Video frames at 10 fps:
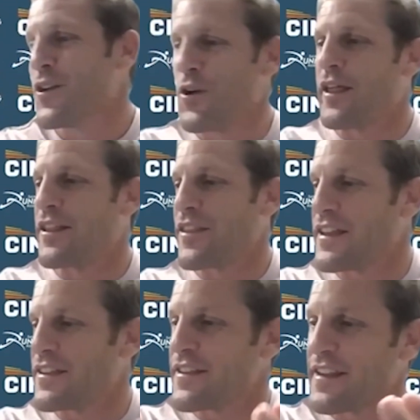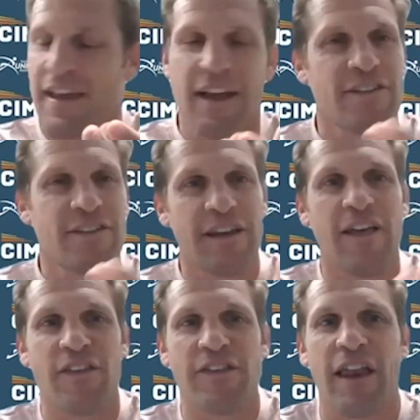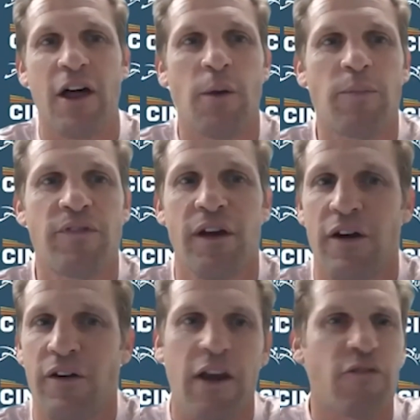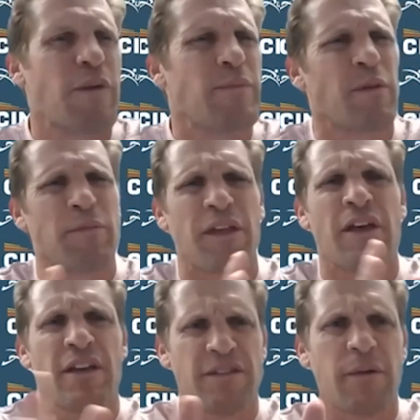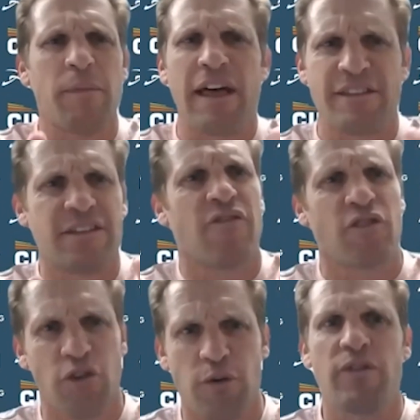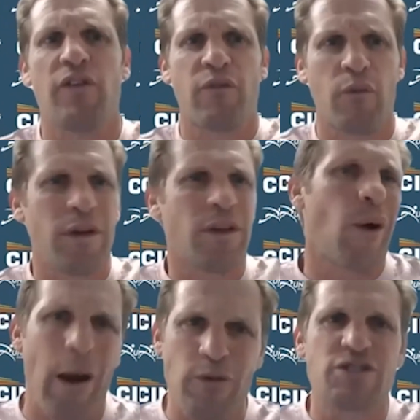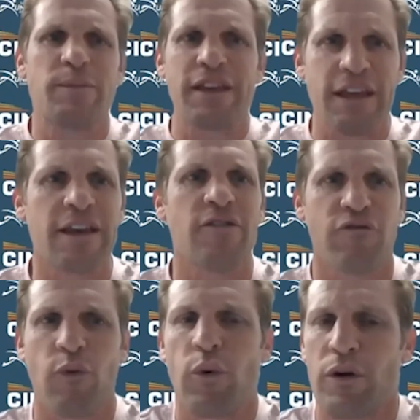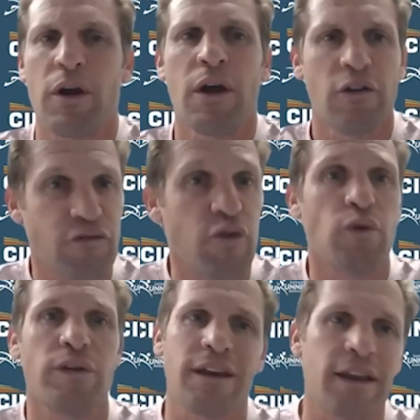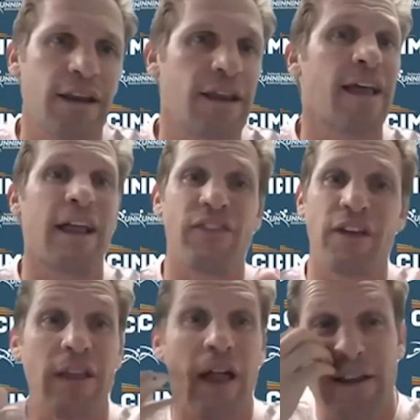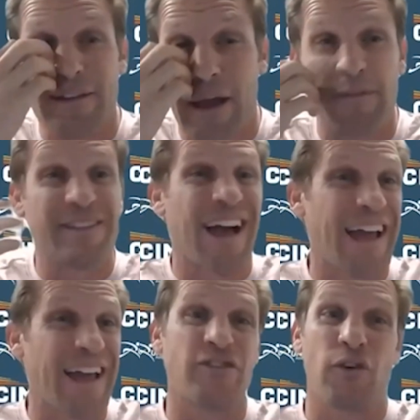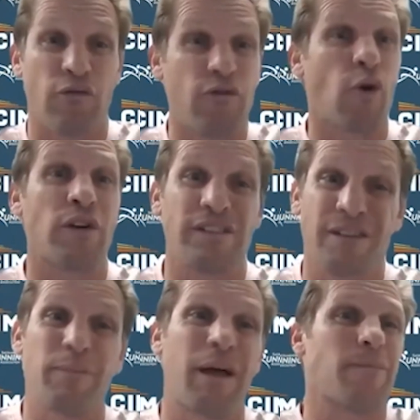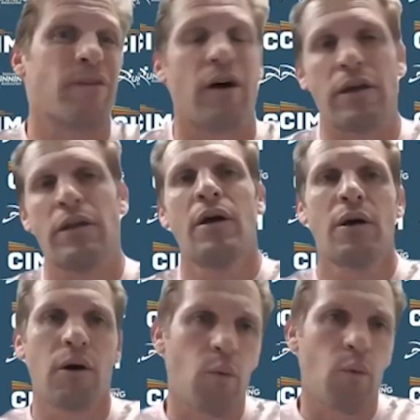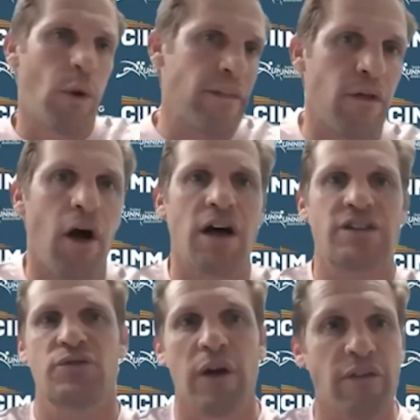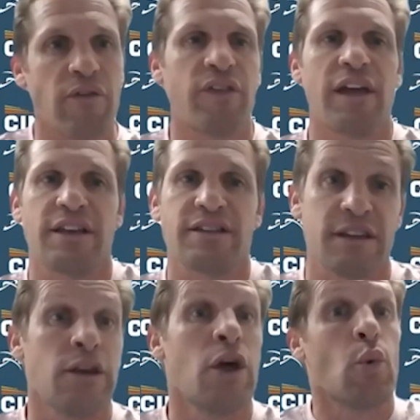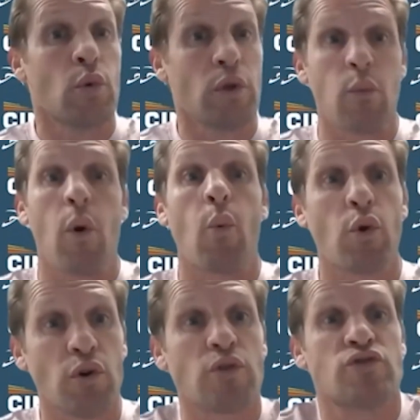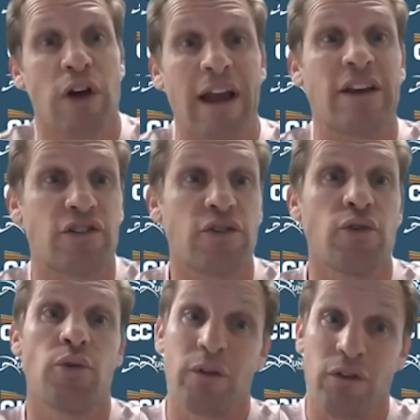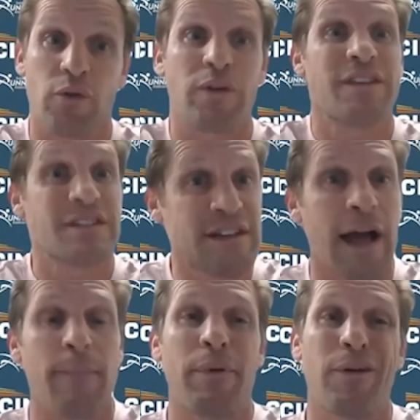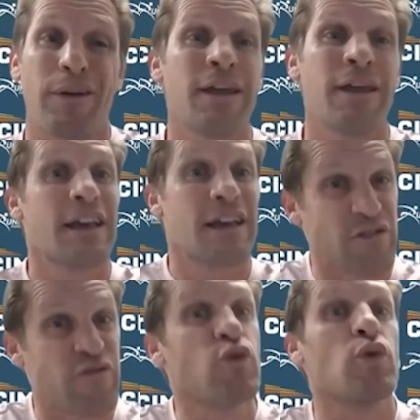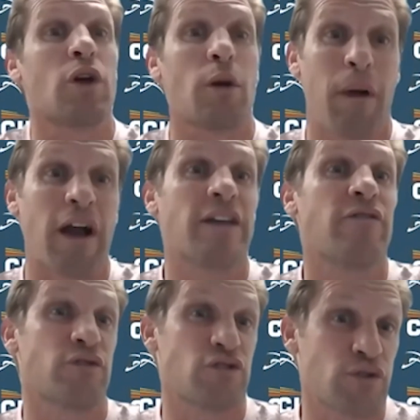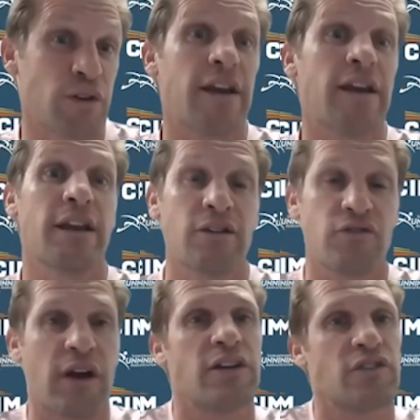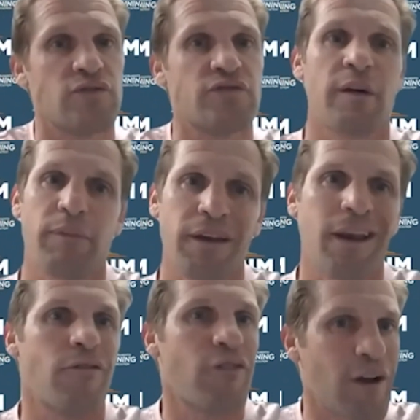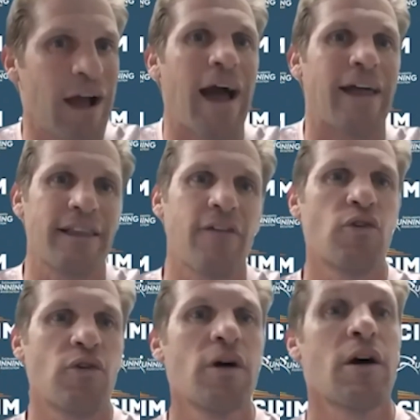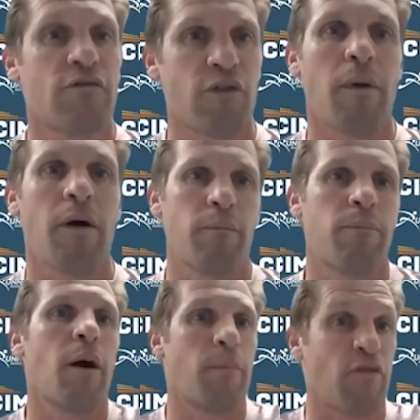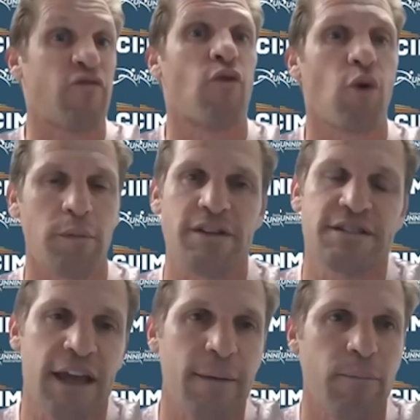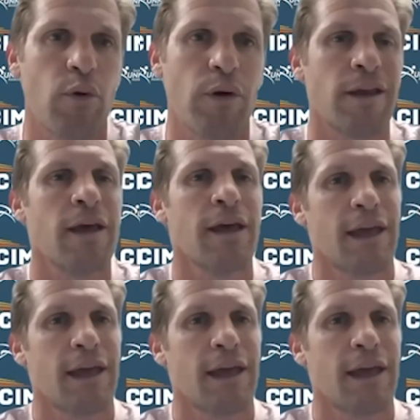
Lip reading: No, that's excellent. I think that helps kind of frame some of that stuff in terms of how we should be eating for fueling. And again, I think a lot of times diets are focused sometimes on weight loss or other things. And really what we're trying to do during this time period is fuel our body for training and trying to do something at a very high level from a performance standpoint.